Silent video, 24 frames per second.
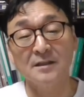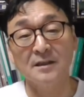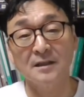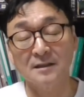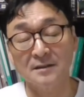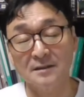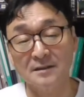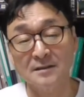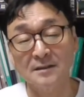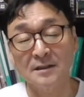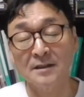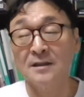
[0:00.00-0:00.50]

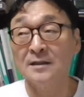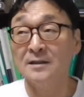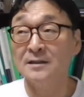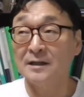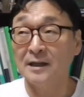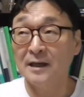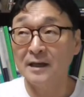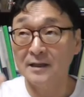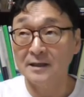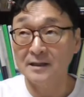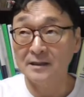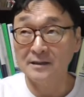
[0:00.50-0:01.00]
us
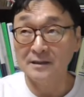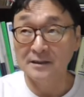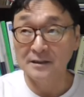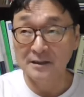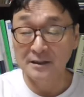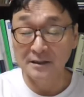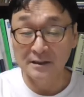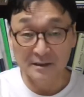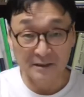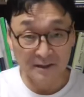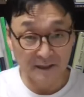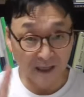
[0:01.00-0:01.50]
that
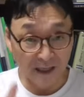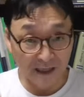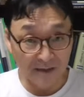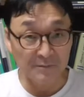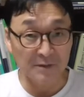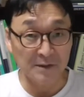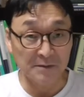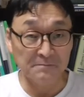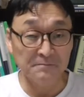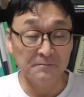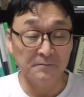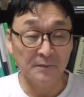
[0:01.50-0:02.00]
he's
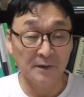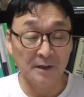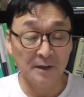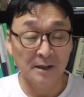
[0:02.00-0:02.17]
coming